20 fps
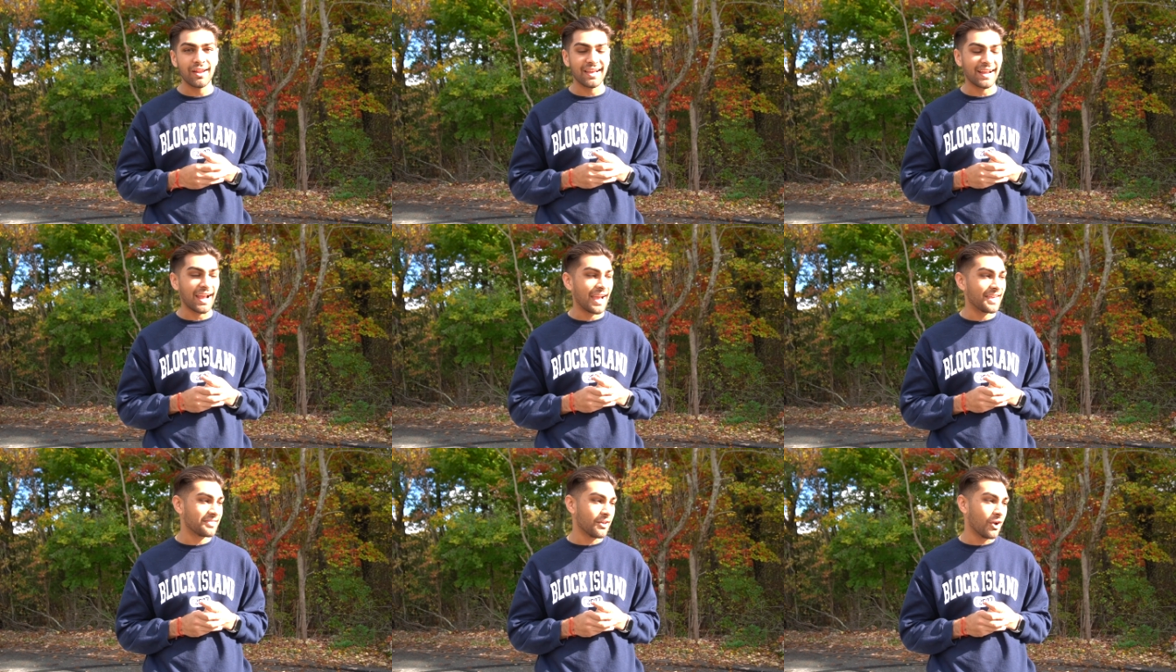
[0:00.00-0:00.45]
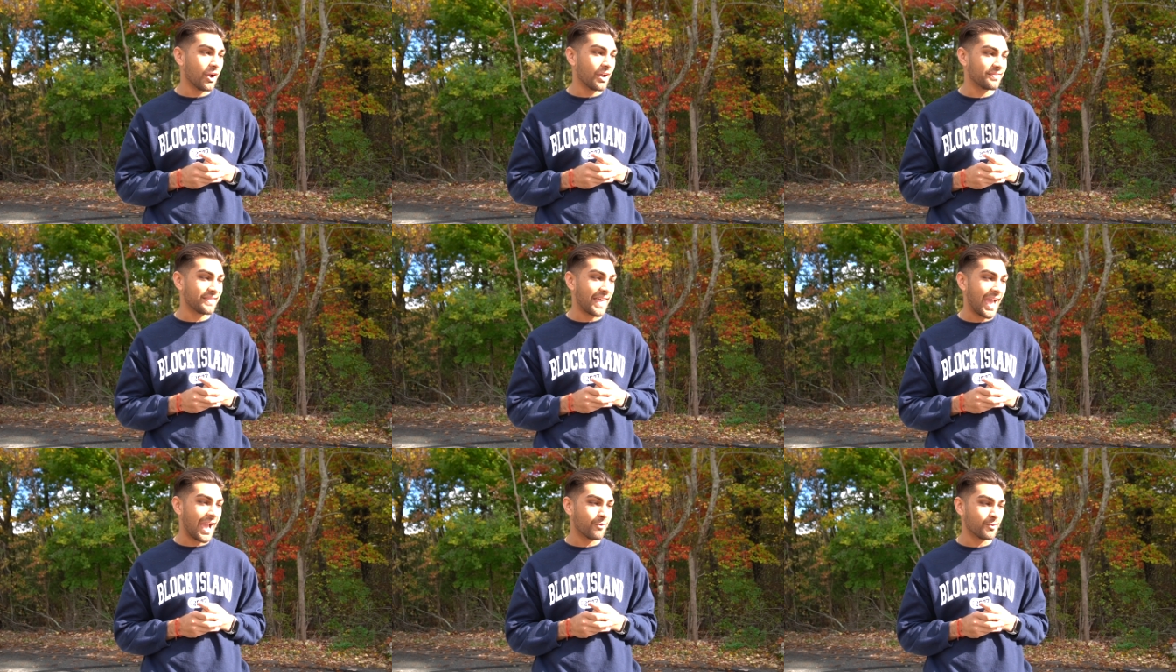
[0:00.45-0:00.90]
Like I
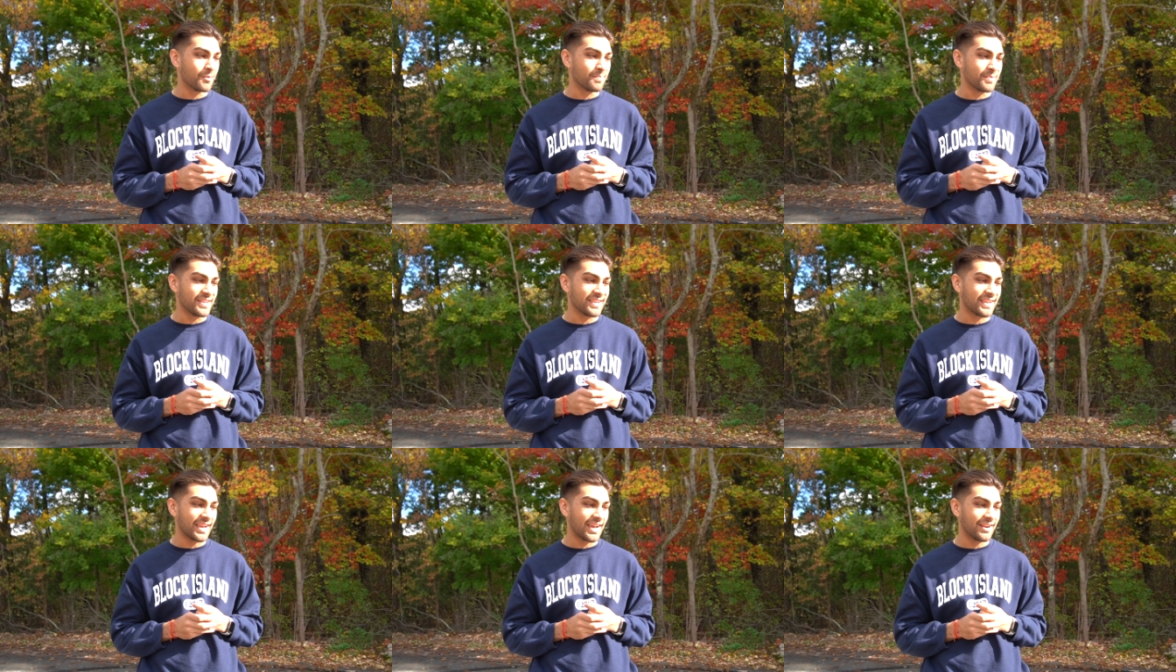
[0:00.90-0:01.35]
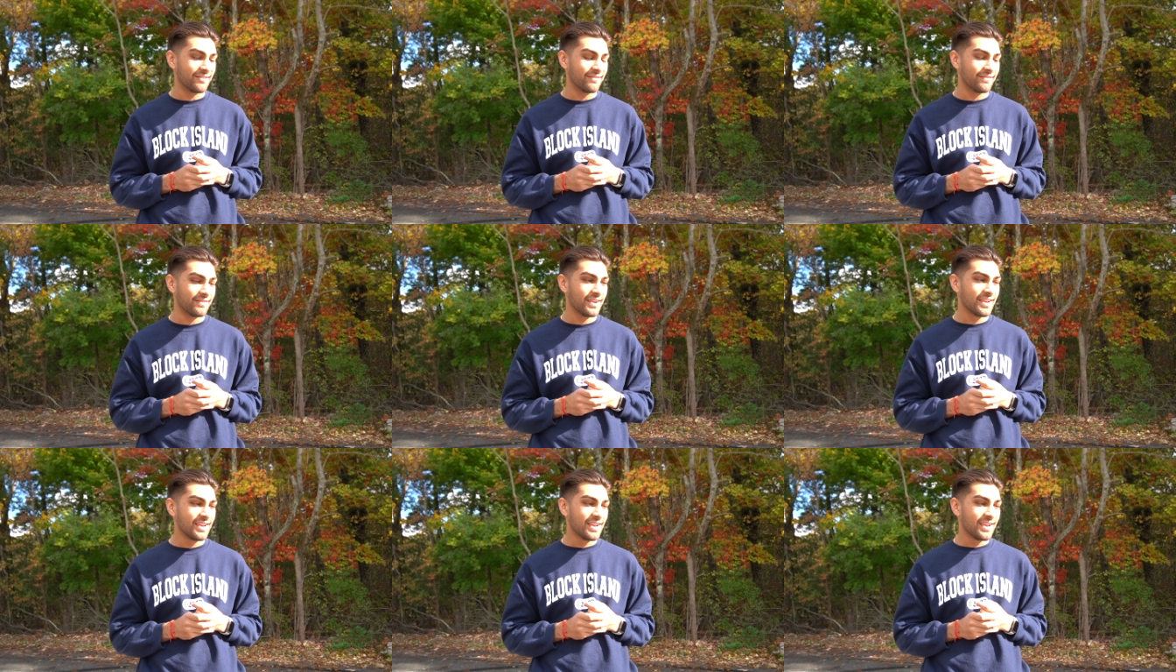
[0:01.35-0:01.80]
thought that would be kind
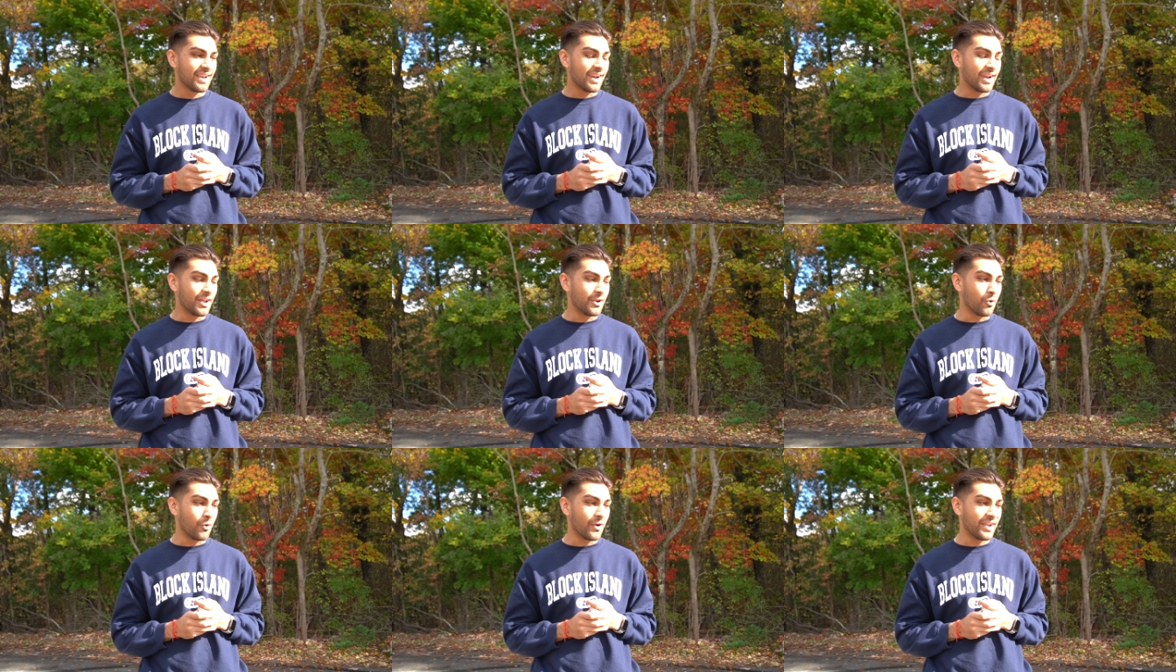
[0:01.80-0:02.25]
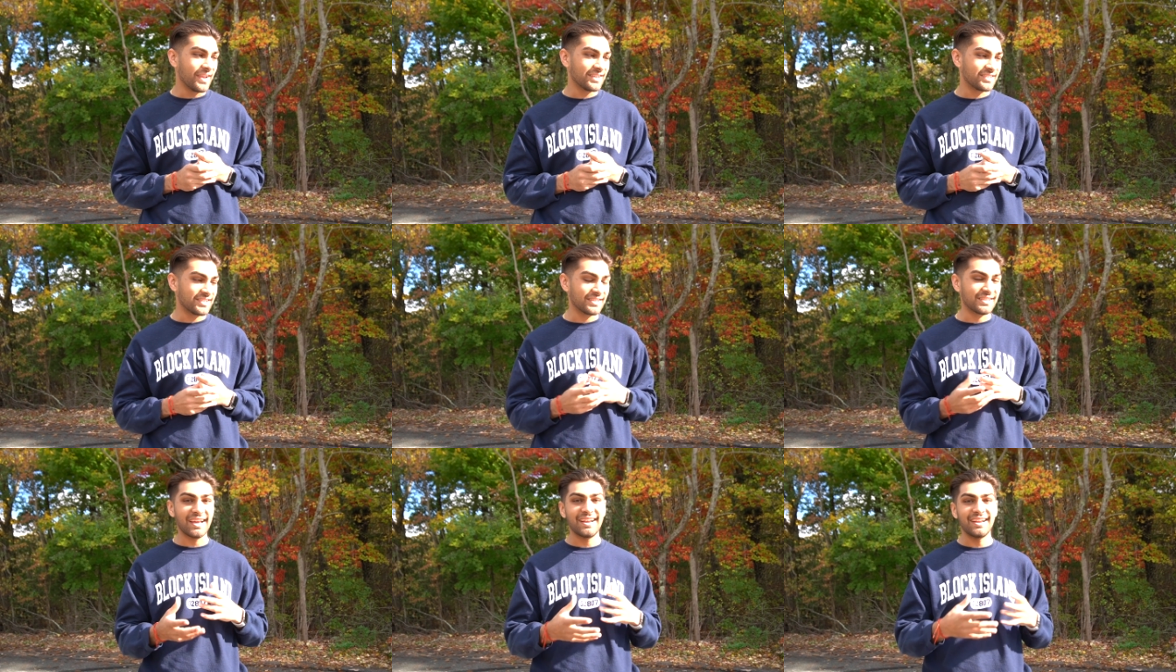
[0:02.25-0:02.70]
of annoying
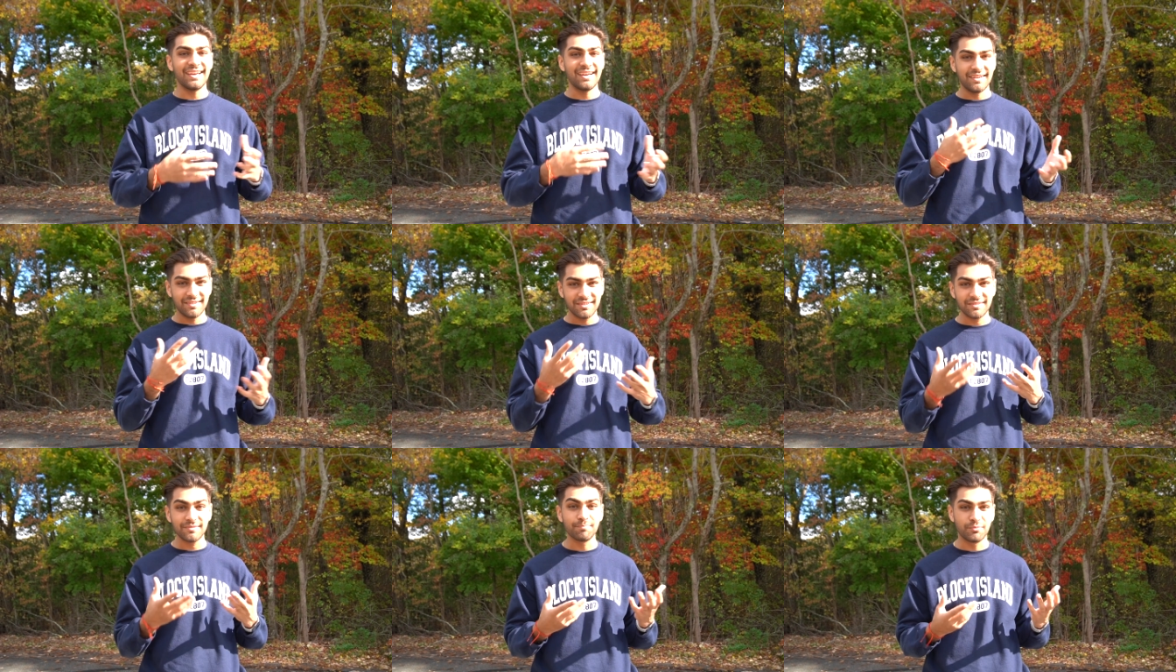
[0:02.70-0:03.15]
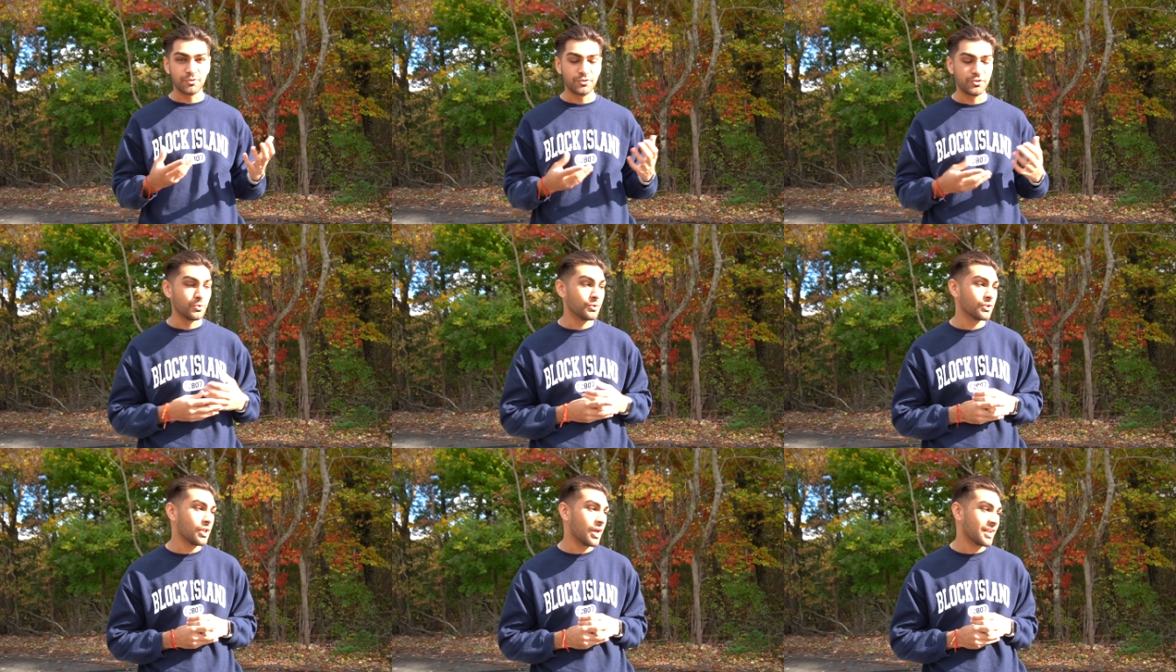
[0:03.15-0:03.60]
to kind of
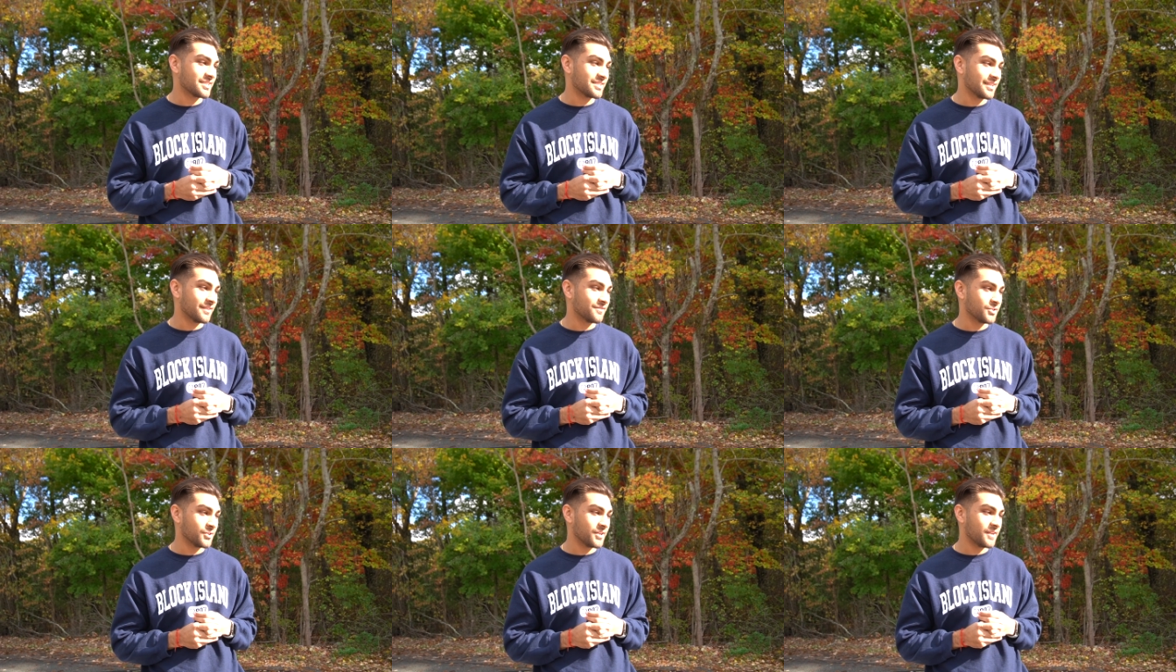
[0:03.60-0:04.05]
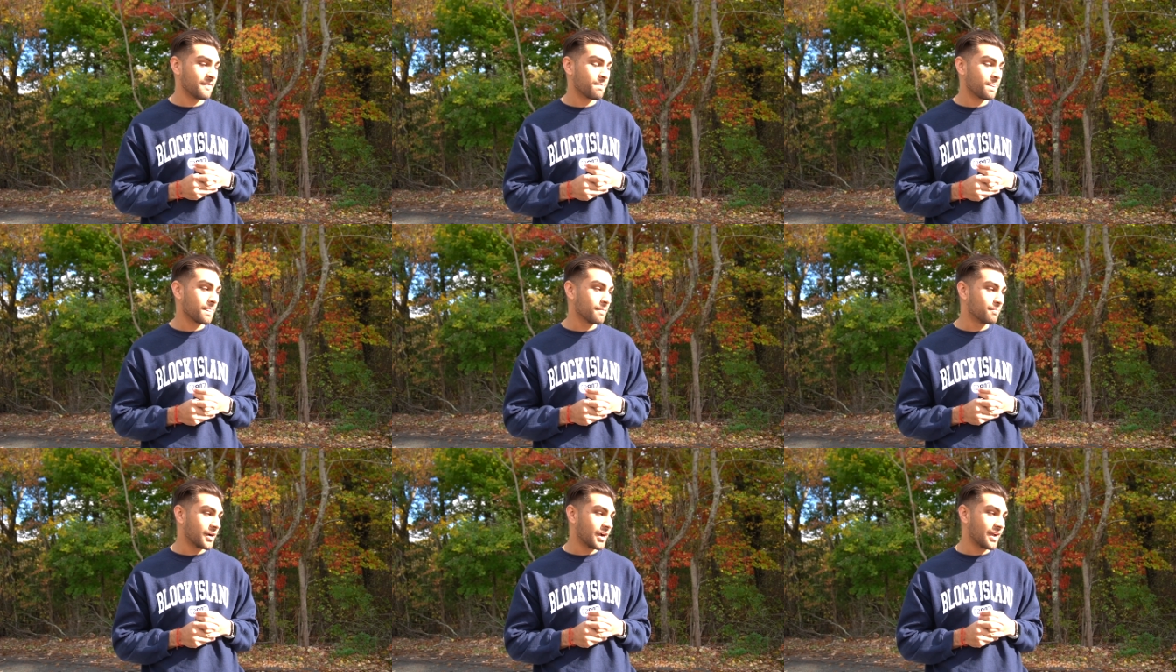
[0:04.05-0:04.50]
do a lot of stuff to it.
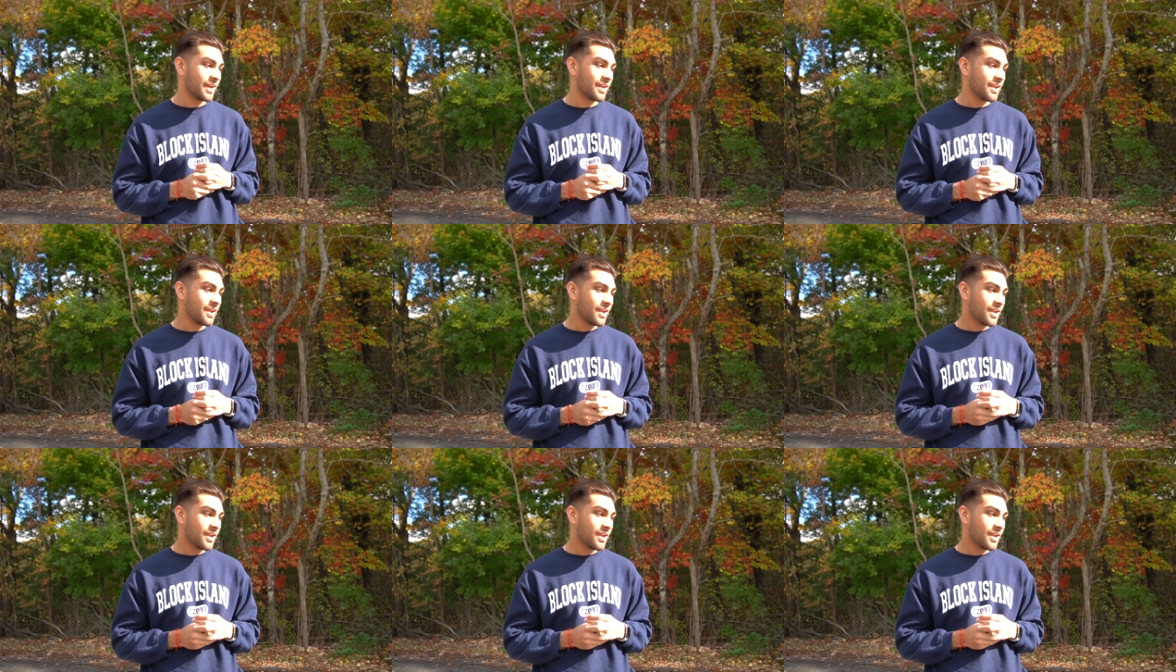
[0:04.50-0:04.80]
But